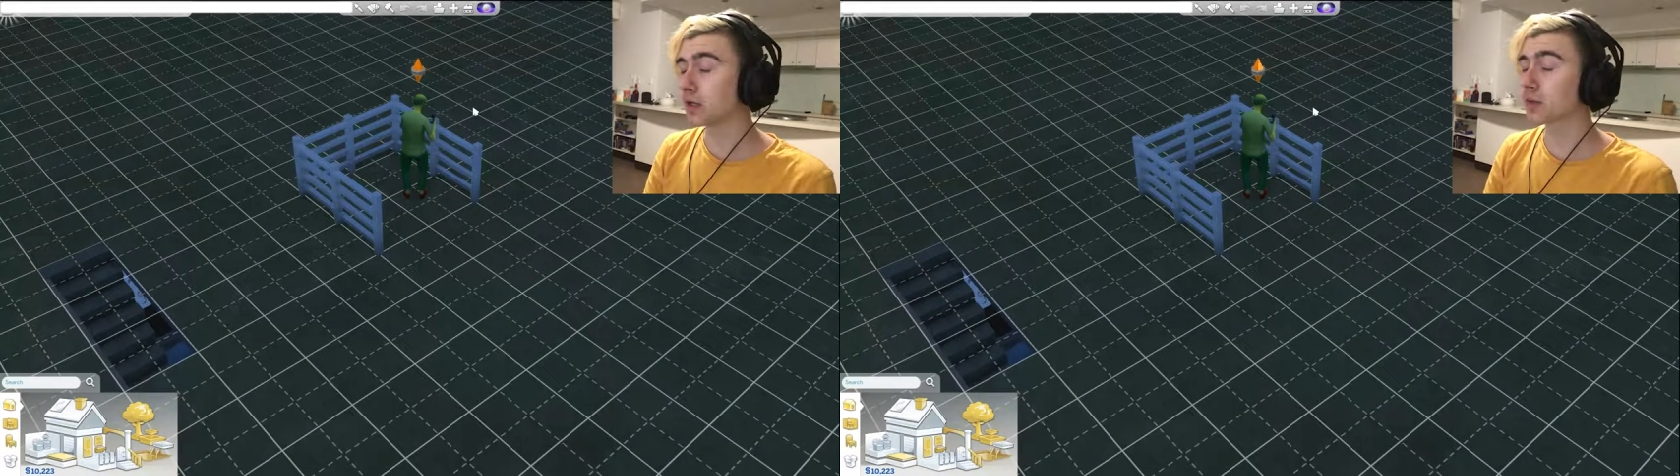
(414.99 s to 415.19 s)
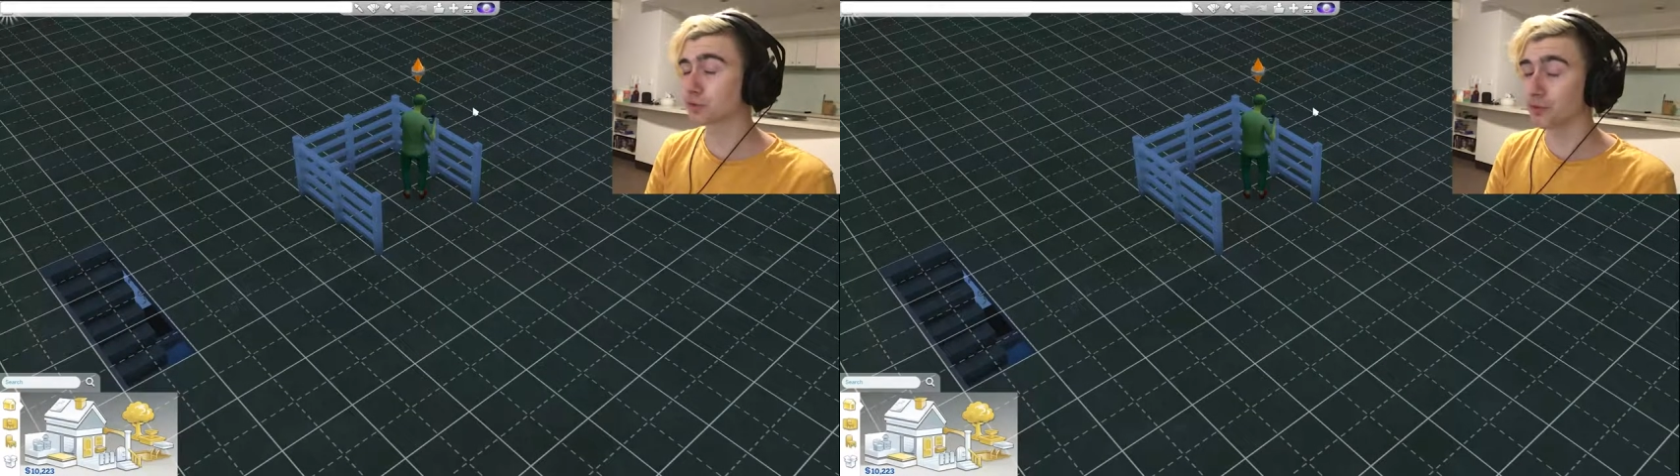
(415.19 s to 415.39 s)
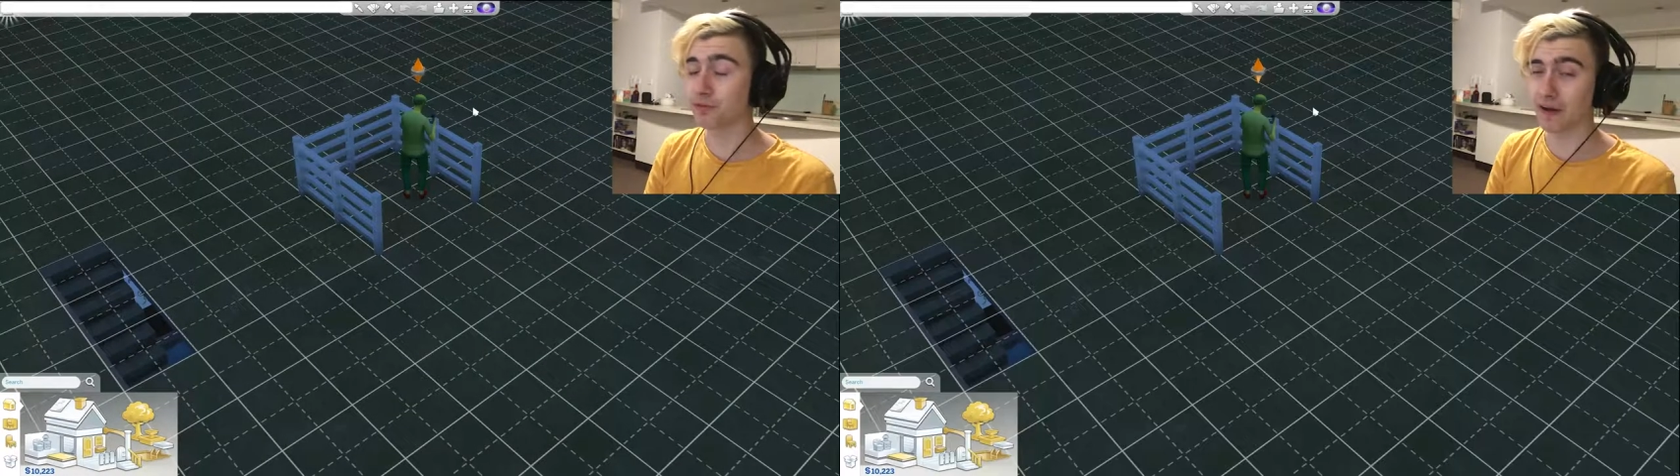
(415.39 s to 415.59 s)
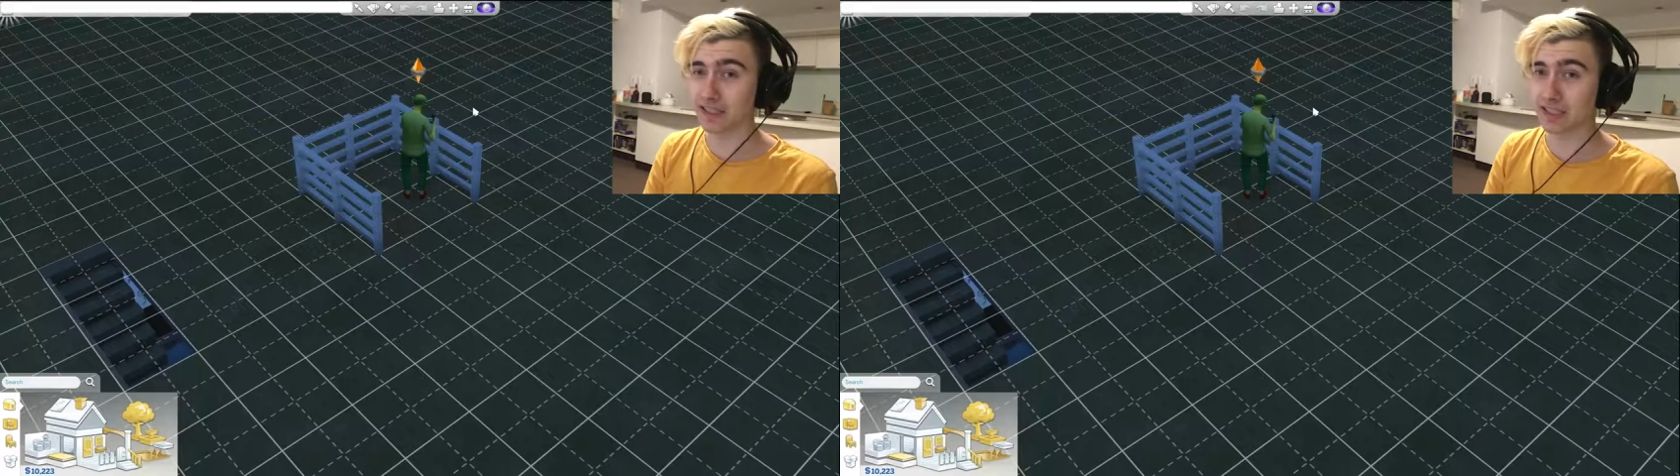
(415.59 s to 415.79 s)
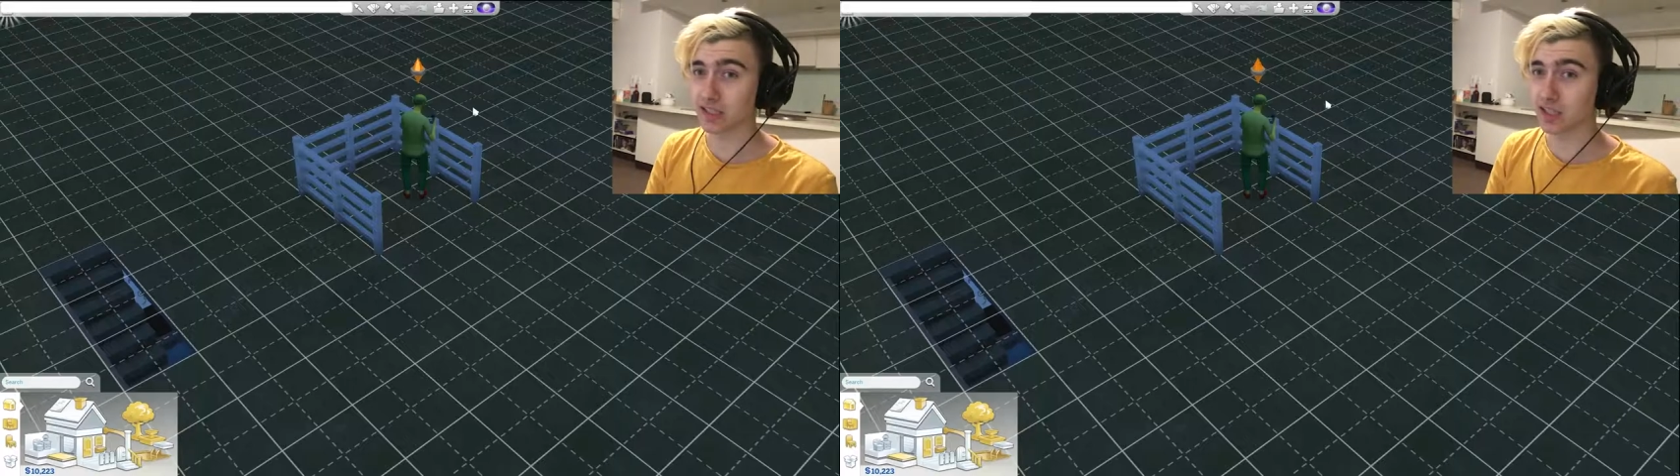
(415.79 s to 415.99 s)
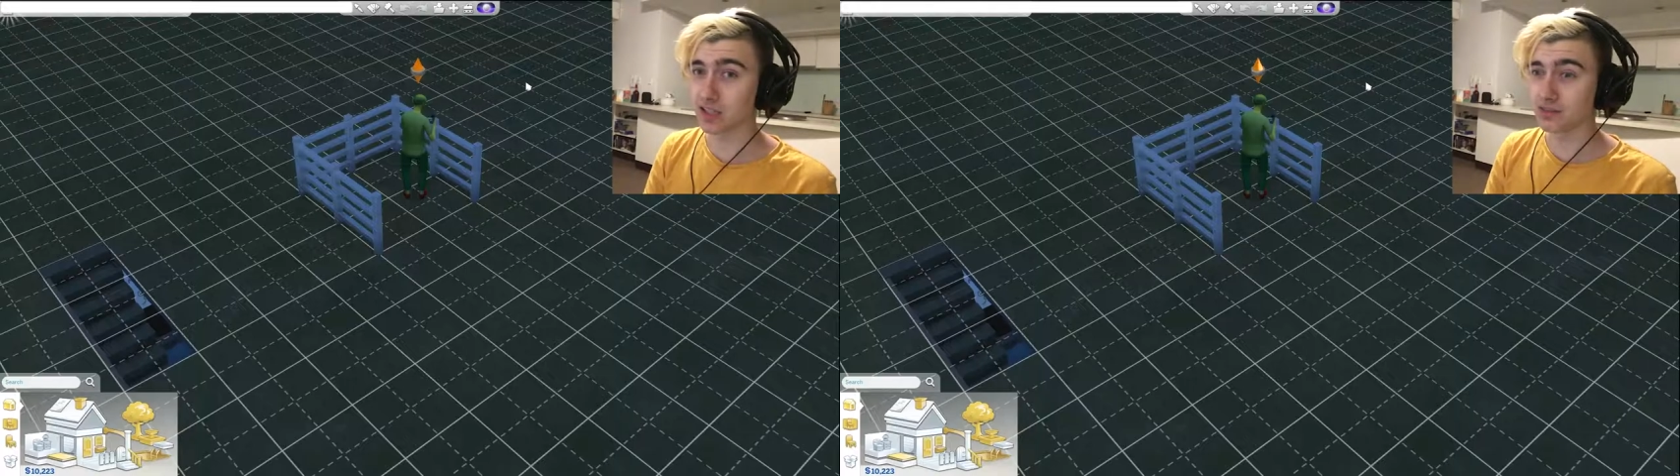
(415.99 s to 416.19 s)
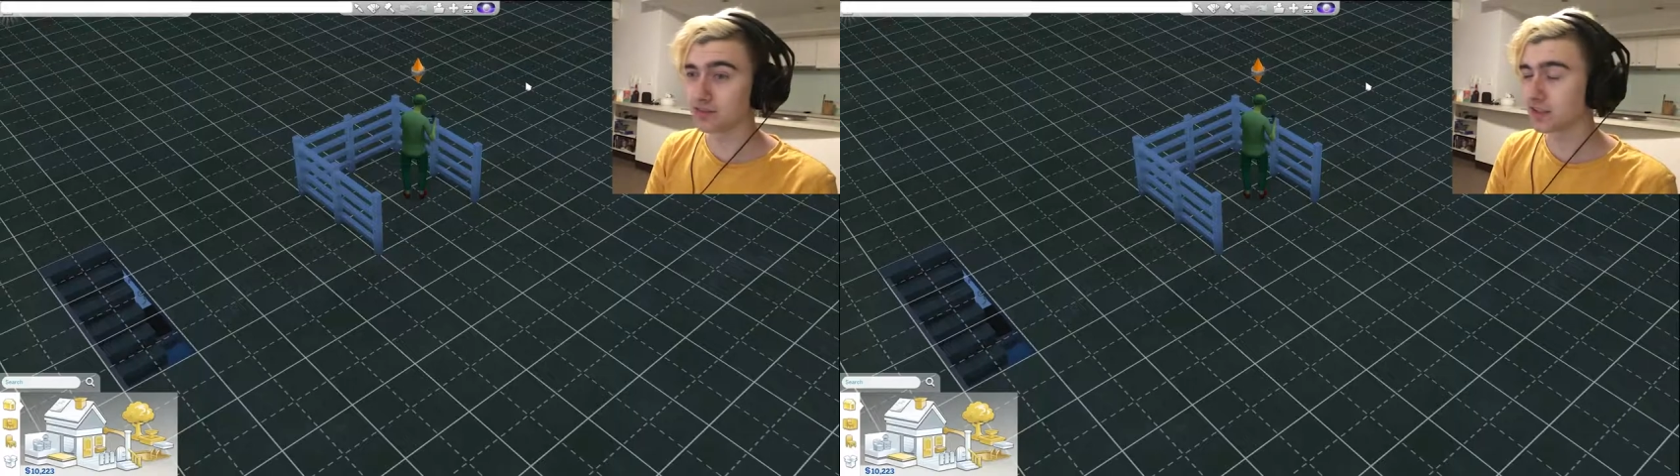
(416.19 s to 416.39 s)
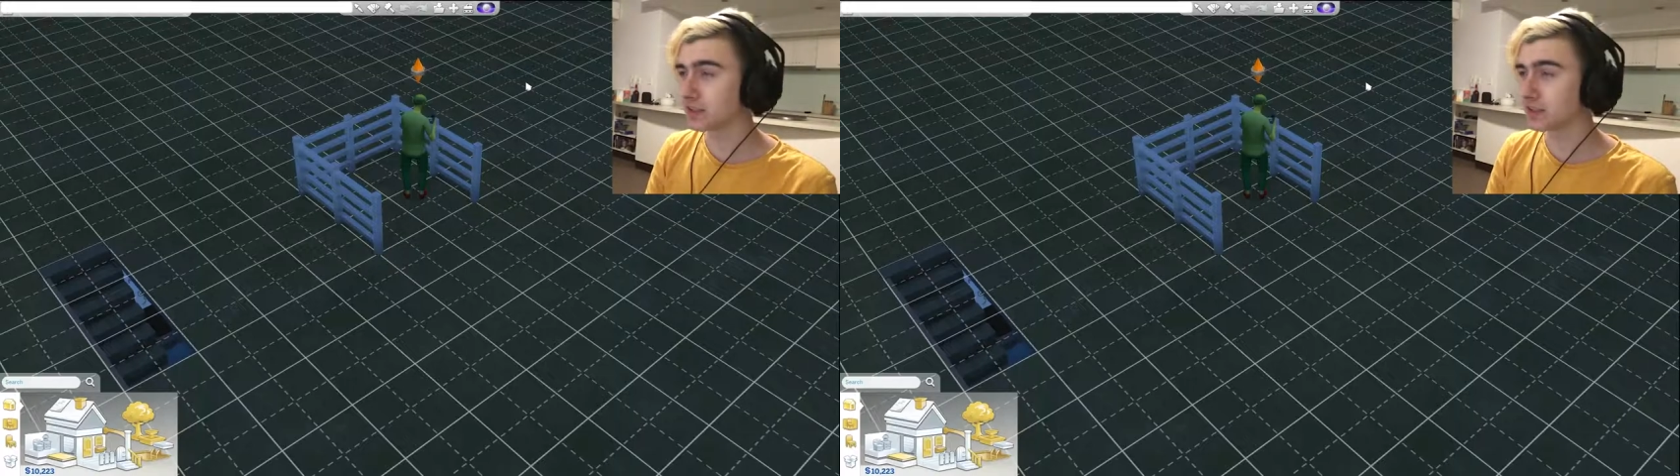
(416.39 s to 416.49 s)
through faith and love.